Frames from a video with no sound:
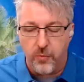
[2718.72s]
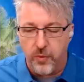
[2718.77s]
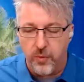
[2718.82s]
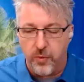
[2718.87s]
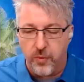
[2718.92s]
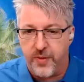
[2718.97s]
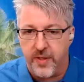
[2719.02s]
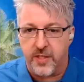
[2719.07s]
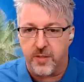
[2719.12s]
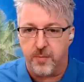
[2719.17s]

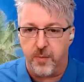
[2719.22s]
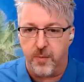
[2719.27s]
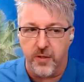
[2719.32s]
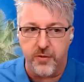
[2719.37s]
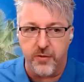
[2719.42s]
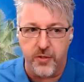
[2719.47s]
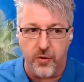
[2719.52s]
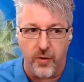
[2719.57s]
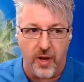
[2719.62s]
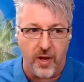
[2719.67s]
with the
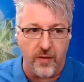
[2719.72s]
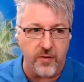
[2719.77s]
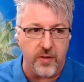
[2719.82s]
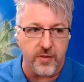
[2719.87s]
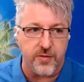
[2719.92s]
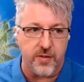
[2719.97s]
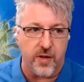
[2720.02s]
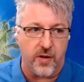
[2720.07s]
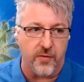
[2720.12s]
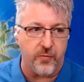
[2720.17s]
experience you have in
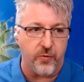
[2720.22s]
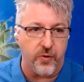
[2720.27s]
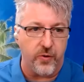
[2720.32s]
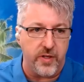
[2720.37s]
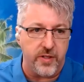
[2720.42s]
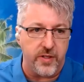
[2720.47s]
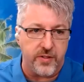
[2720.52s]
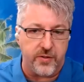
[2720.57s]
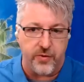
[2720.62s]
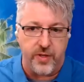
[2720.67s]
the software
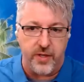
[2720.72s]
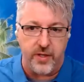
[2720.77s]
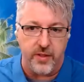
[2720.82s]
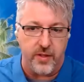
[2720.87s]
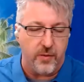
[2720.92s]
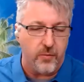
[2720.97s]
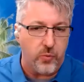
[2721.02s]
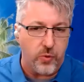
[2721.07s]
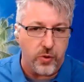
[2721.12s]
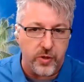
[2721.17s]
industry and
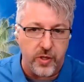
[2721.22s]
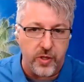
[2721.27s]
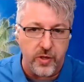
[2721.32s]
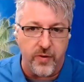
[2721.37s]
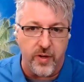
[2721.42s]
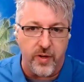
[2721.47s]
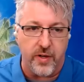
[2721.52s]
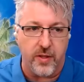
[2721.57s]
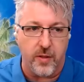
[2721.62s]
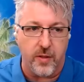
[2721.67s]
the work you've
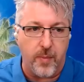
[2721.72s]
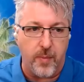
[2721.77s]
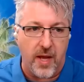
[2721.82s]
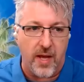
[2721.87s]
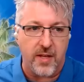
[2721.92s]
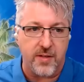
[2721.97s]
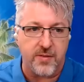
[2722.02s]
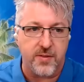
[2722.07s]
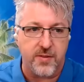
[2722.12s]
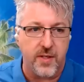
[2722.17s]
done in the
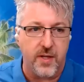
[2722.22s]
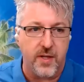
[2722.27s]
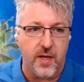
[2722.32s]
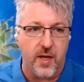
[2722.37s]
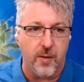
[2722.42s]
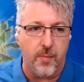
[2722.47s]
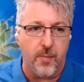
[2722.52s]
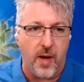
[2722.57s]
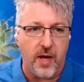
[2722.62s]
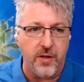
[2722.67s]
past
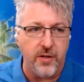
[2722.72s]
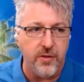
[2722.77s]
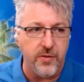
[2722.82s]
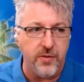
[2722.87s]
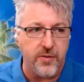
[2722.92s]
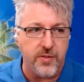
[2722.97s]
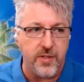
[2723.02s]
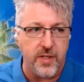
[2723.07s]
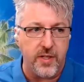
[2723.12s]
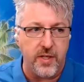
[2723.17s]
um, how do
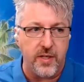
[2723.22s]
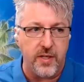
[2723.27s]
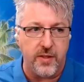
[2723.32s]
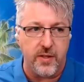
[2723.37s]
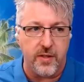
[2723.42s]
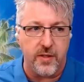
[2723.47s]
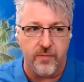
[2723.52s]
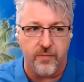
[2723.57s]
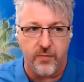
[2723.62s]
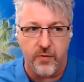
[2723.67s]
you see
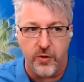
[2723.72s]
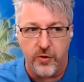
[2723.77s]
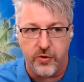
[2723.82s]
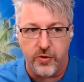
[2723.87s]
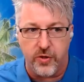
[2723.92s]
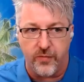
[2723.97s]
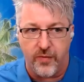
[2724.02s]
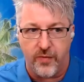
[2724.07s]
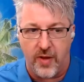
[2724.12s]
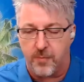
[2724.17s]
the
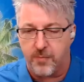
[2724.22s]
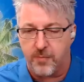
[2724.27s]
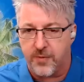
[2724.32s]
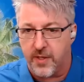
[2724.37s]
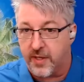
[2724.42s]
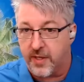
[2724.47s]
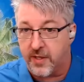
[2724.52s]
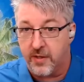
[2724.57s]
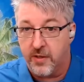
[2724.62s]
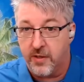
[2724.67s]
future of
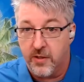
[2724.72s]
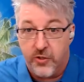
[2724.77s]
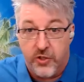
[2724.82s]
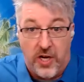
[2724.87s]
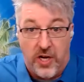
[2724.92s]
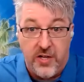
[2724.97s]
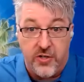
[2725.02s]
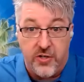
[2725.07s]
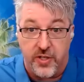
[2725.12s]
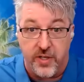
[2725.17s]
appsec
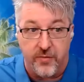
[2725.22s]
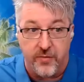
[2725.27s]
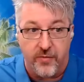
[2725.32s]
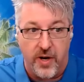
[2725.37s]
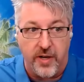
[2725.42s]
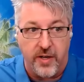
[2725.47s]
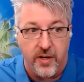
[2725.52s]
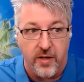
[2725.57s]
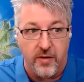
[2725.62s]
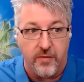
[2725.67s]
changing,
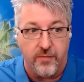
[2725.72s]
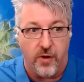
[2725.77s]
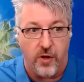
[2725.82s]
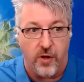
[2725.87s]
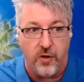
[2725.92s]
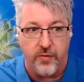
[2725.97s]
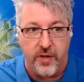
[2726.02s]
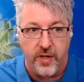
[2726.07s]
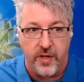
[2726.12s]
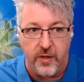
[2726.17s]
right, and
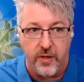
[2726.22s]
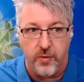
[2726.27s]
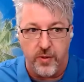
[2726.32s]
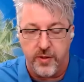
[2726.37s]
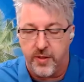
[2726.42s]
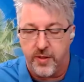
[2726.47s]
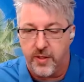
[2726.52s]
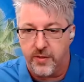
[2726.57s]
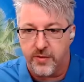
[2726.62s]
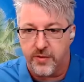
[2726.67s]
evolving
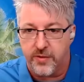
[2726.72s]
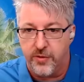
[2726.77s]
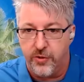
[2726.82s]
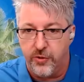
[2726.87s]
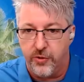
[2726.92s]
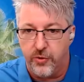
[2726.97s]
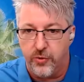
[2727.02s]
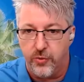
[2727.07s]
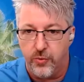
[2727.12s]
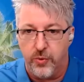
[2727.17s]
with this
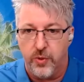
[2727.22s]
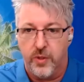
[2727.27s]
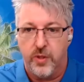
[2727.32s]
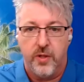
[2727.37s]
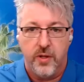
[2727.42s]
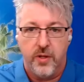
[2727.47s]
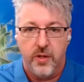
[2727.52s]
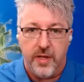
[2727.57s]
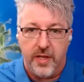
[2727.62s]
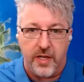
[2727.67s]
new
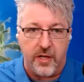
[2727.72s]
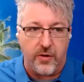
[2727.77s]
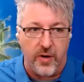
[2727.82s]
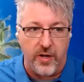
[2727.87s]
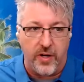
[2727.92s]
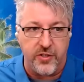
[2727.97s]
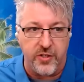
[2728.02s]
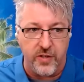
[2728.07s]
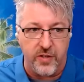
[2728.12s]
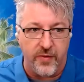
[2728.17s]

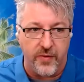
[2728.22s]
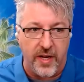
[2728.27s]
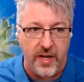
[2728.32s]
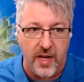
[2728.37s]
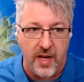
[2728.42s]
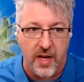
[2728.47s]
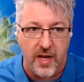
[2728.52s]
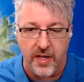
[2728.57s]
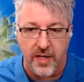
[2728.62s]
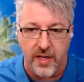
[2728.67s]
integration of
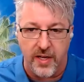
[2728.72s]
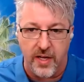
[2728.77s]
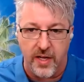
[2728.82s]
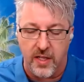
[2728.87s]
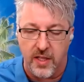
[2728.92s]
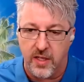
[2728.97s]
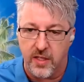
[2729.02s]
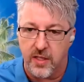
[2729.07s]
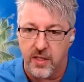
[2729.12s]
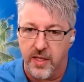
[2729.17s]
AI and
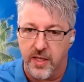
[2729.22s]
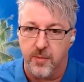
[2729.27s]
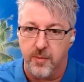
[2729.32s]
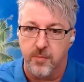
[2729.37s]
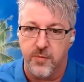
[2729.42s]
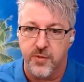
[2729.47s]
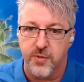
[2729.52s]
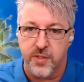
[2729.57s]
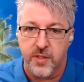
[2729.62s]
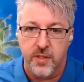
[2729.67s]

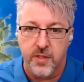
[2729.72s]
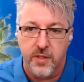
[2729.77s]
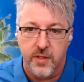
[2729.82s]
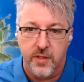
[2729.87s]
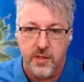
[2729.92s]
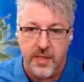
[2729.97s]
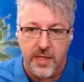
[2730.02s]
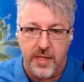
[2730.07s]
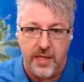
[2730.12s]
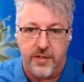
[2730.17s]
LLMs
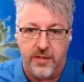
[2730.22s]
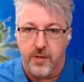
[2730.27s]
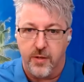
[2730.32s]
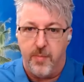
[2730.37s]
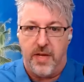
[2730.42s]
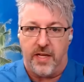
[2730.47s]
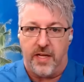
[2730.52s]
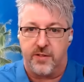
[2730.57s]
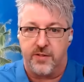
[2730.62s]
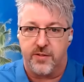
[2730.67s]
into the
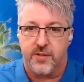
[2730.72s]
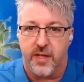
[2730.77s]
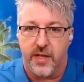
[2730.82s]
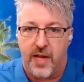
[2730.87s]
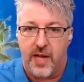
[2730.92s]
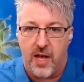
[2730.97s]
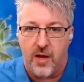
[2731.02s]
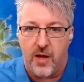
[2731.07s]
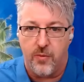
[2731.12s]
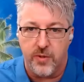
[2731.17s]
mix?
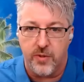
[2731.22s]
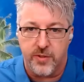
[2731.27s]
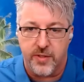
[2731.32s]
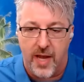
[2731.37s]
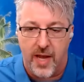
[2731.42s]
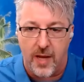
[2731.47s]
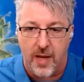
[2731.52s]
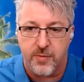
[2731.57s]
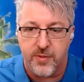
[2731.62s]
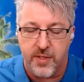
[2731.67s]
Like, how is
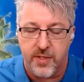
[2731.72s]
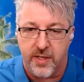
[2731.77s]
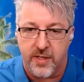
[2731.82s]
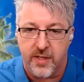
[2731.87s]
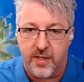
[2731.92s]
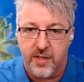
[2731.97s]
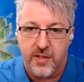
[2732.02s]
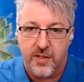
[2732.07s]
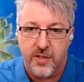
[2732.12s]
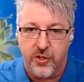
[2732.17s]
AppSec
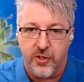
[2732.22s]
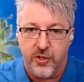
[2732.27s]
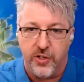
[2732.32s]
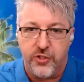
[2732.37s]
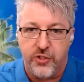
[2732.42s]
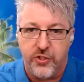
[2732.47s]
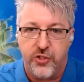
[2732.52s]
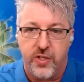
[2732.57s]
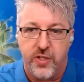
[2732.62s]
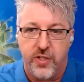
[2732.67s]
going to
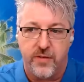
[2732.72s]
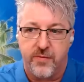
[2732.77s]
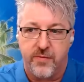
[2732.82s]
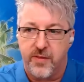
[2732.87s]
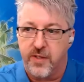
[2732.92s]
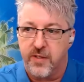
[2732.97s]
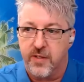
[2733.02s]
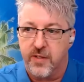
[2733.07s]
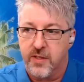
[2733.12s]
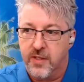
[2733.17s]

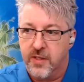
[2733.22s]
shift?